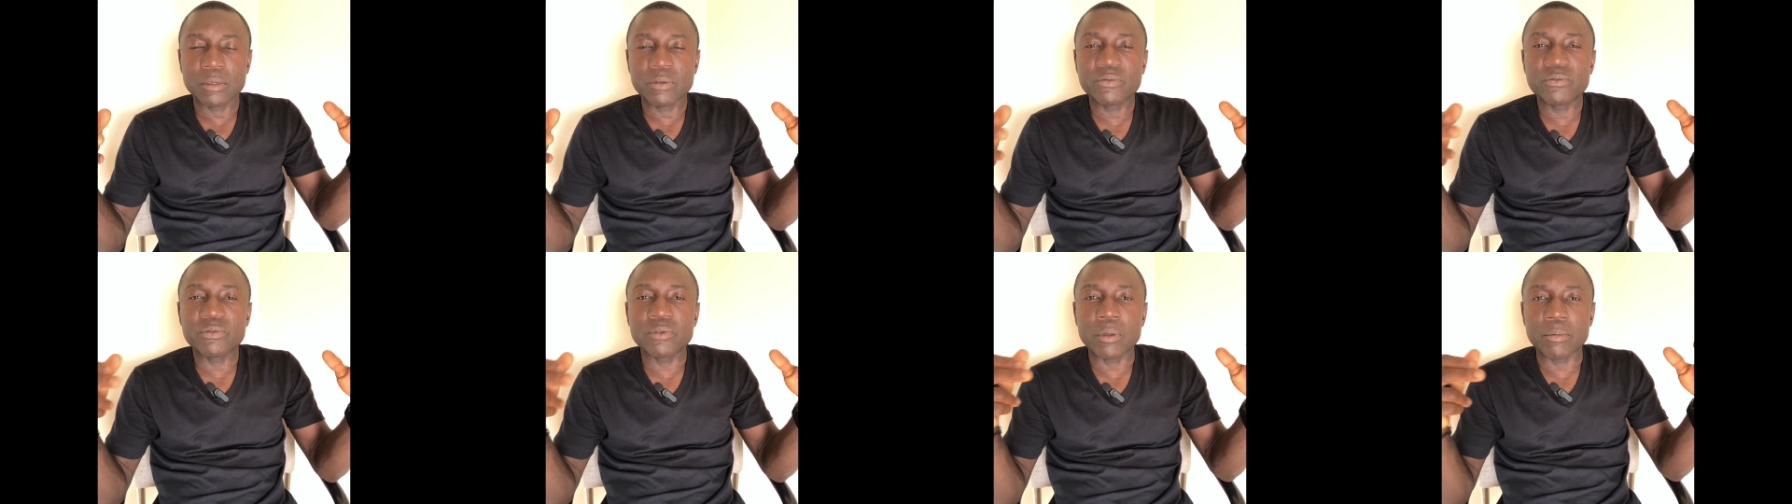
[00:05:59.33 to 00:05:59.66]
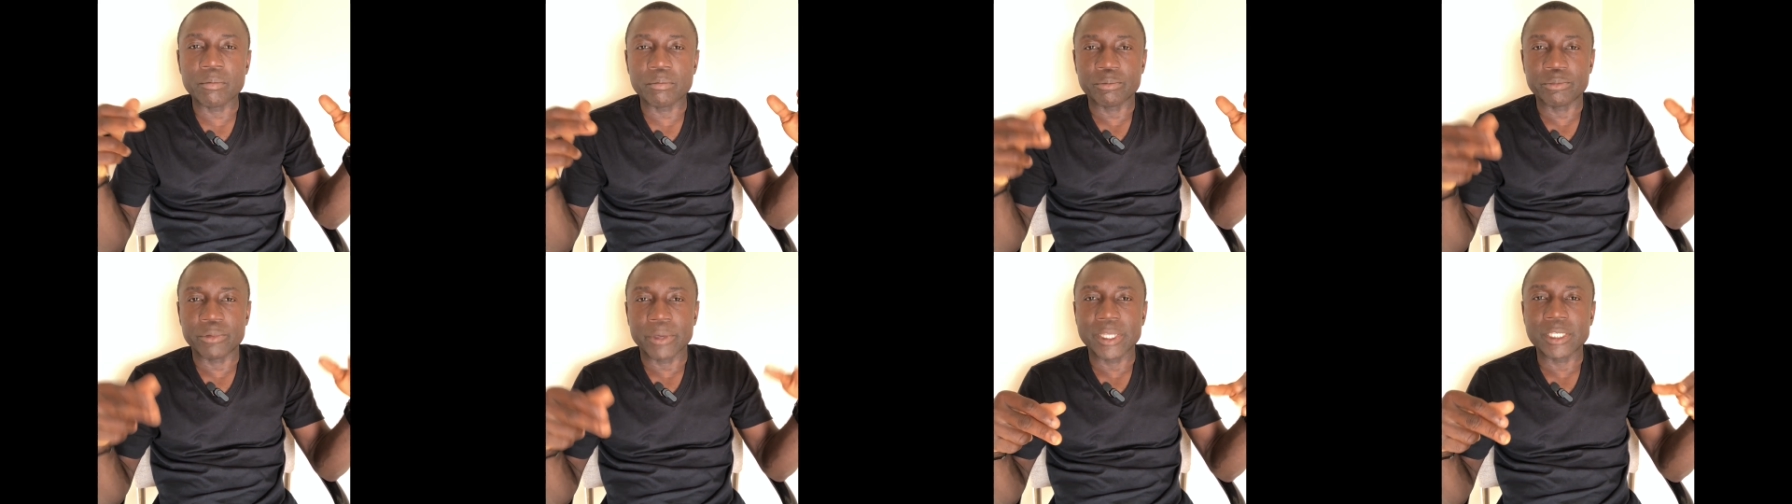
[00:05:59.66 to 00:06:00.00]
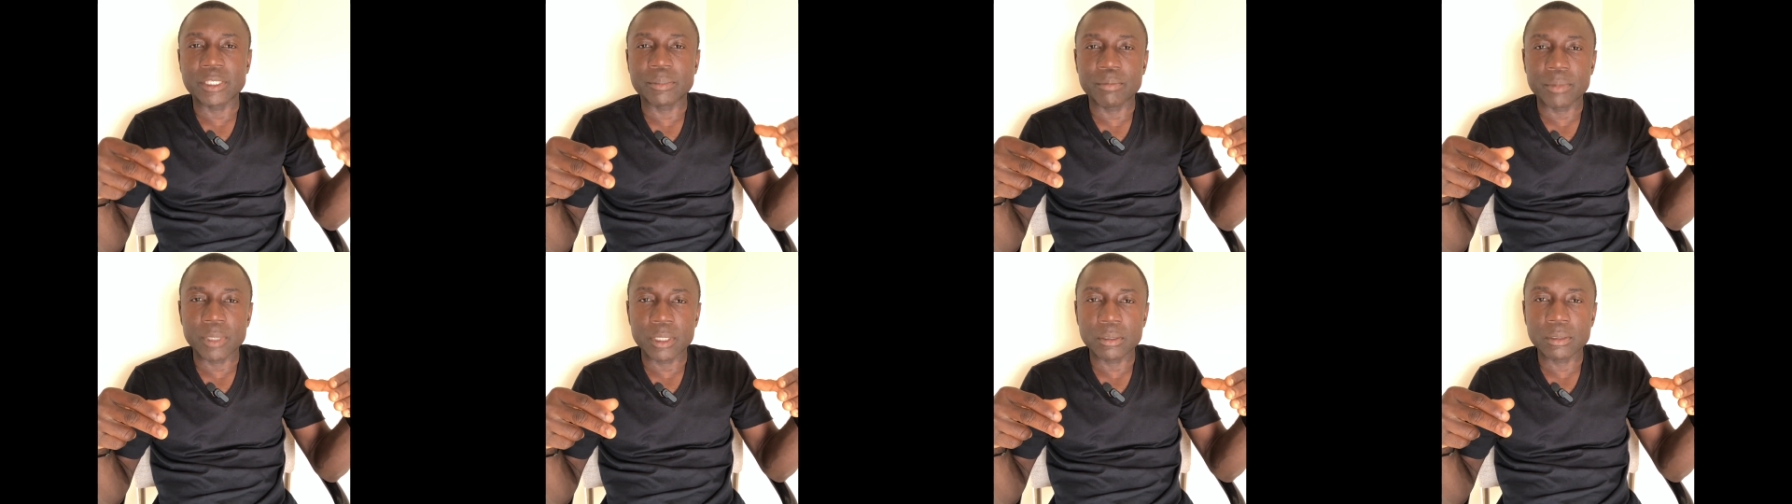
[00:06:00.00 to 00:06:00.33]
from
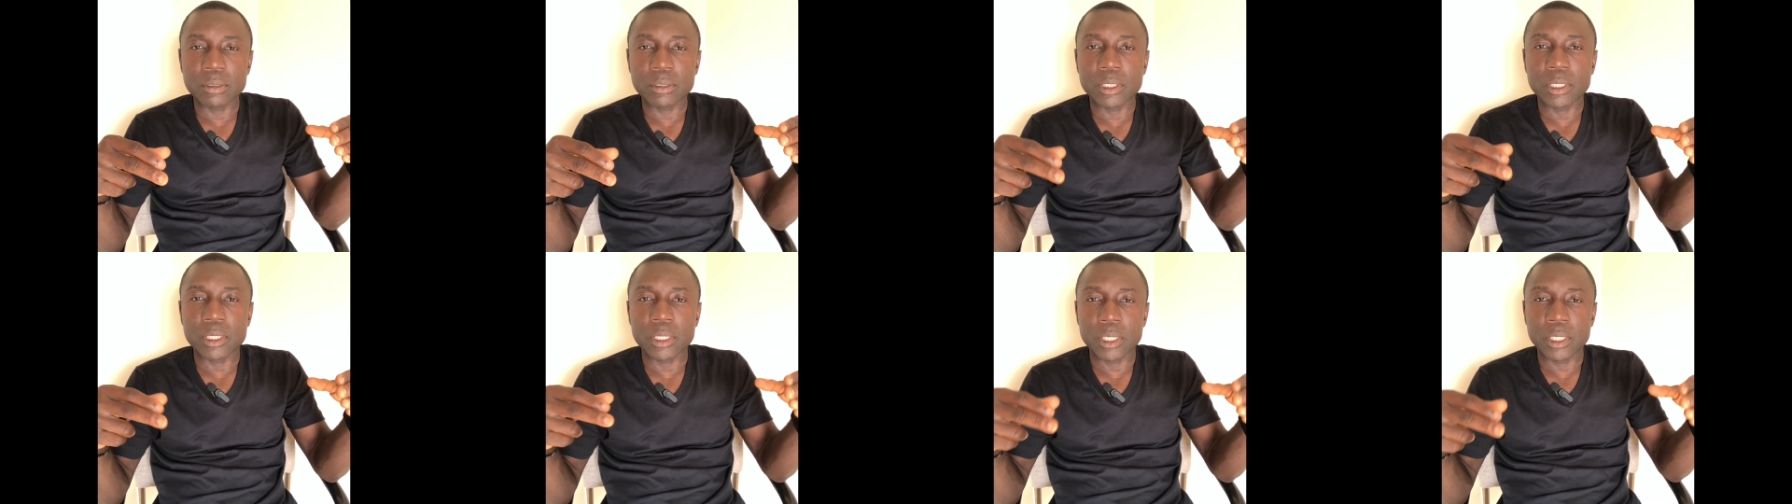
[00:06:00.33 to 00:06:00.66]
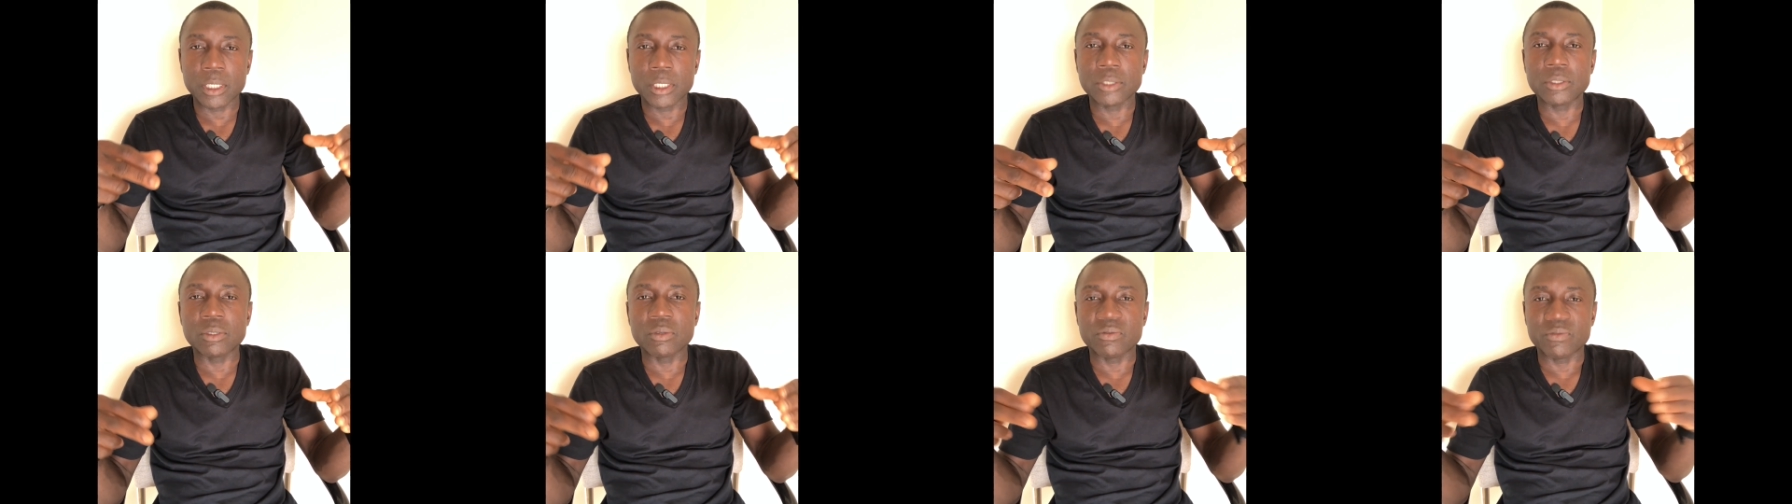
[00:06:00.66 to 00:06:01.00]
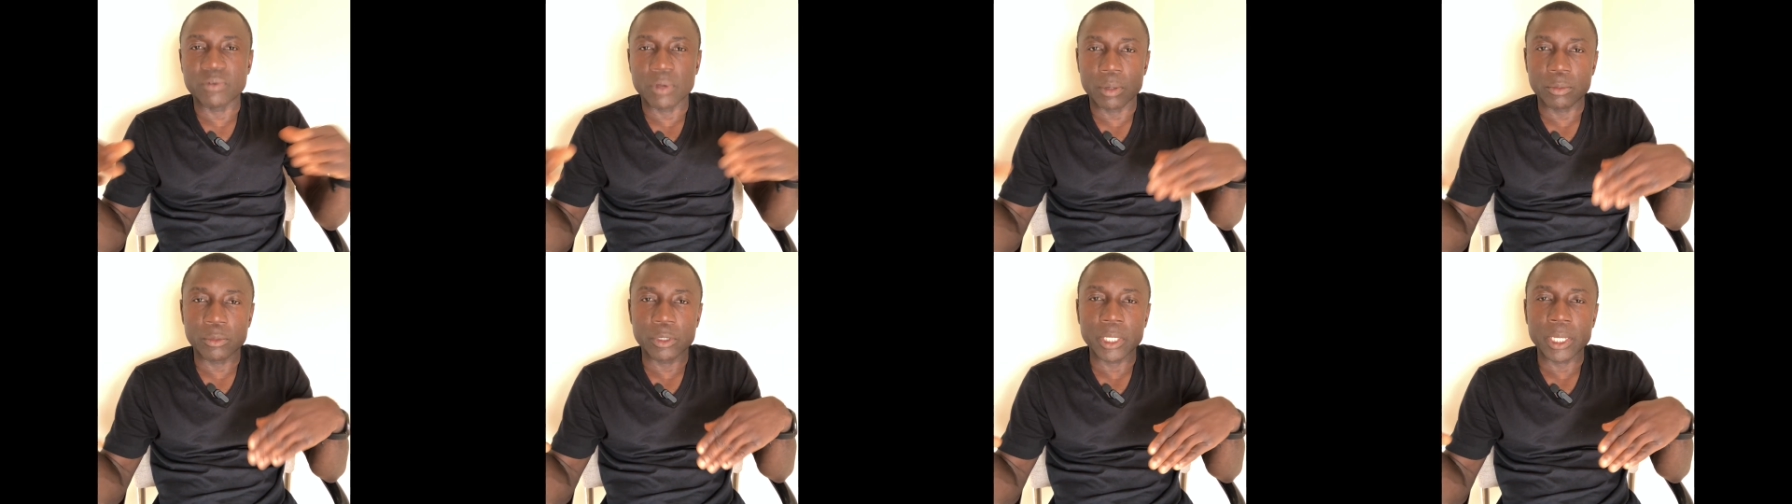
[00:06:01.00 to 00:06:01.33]
breast milk into
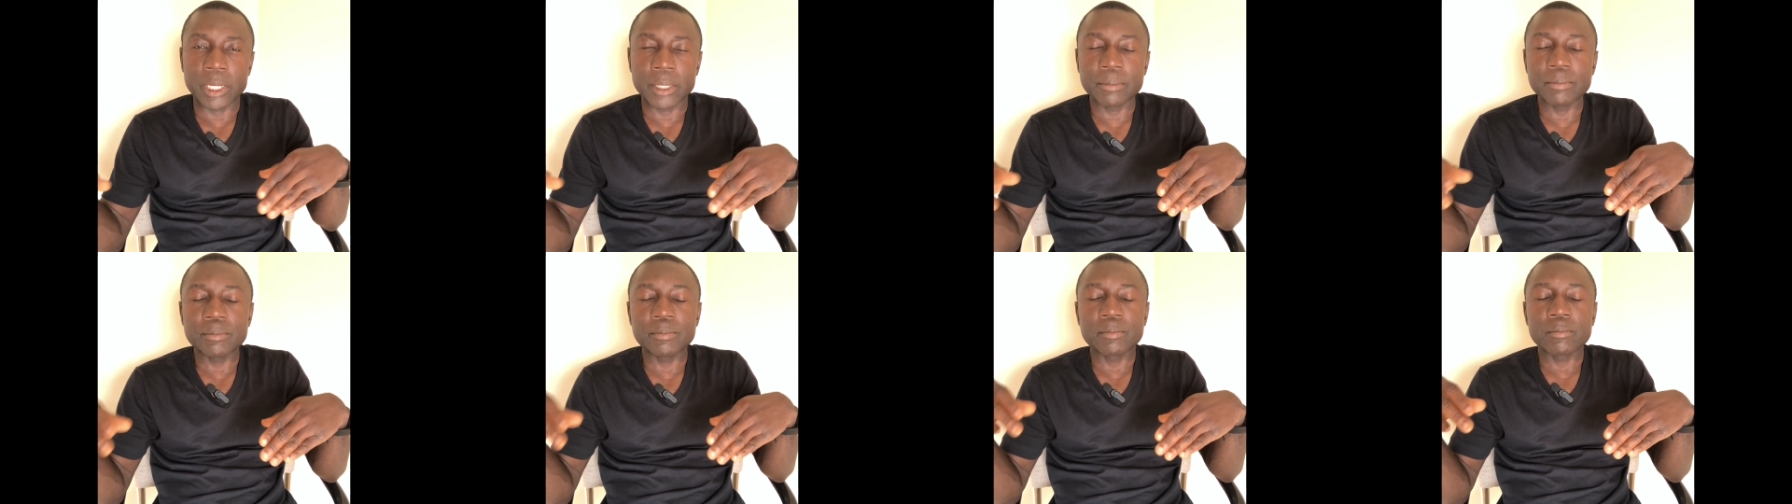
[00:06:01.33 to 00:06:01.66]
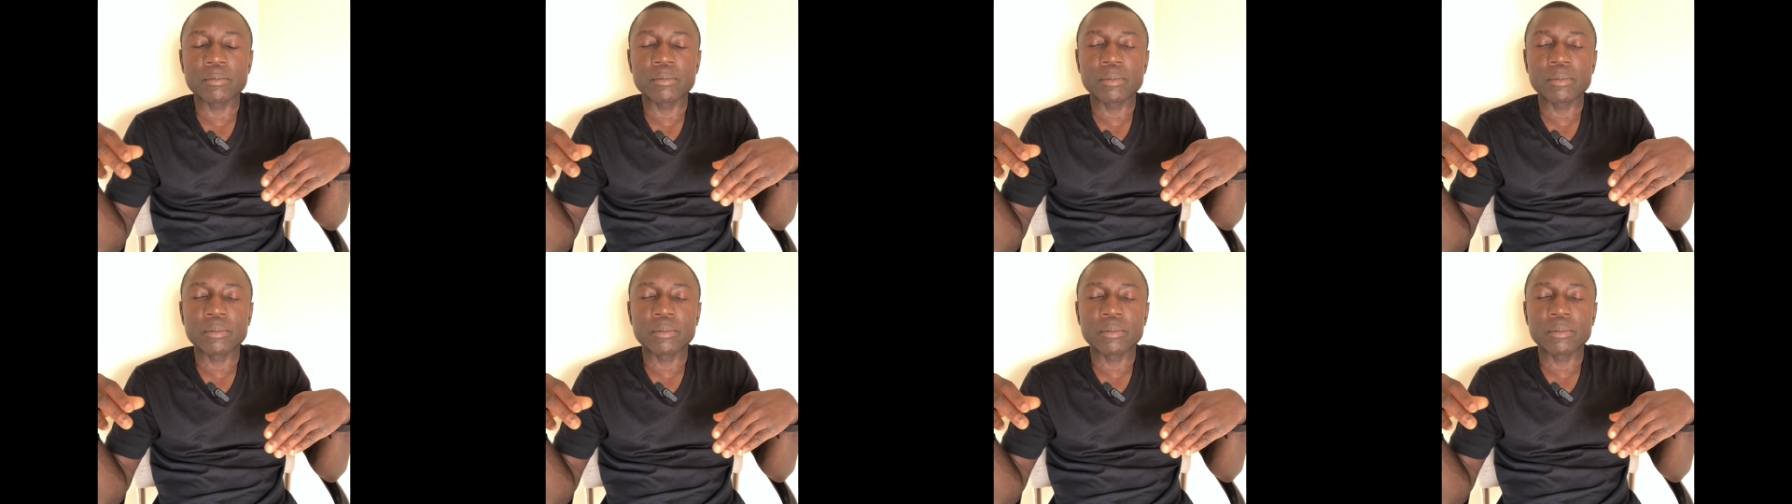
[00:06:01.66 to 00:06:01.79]
formula,